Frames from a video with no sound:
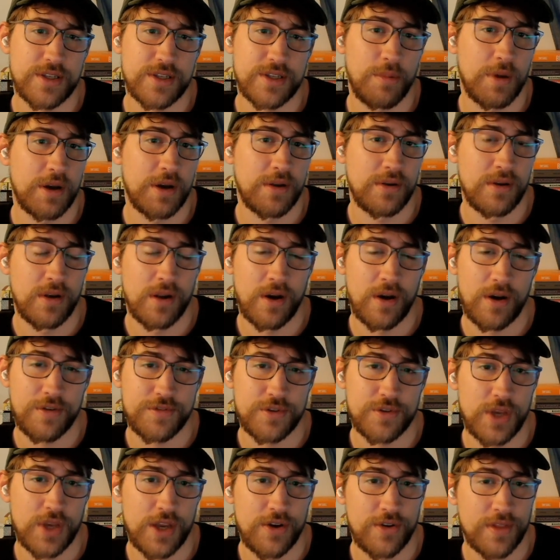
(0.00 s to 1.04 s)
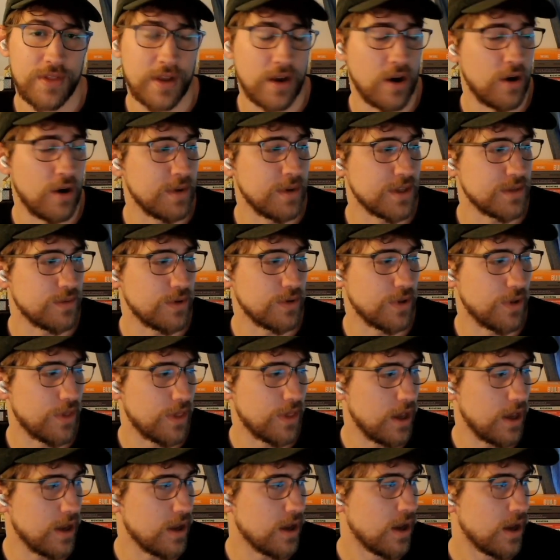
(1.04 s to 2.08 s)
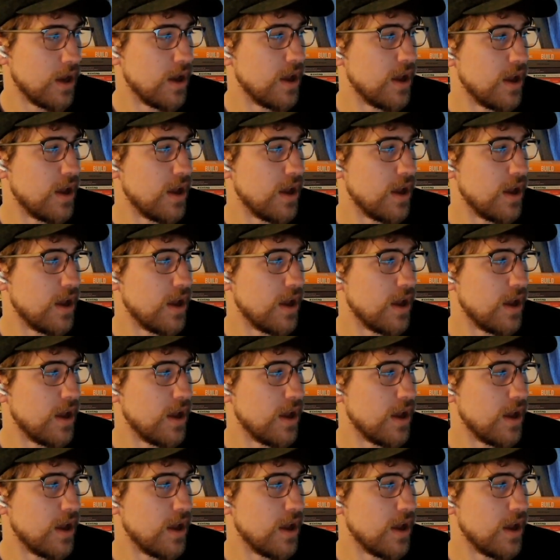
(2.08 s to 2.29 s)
So I'd love to hear in the comments what you think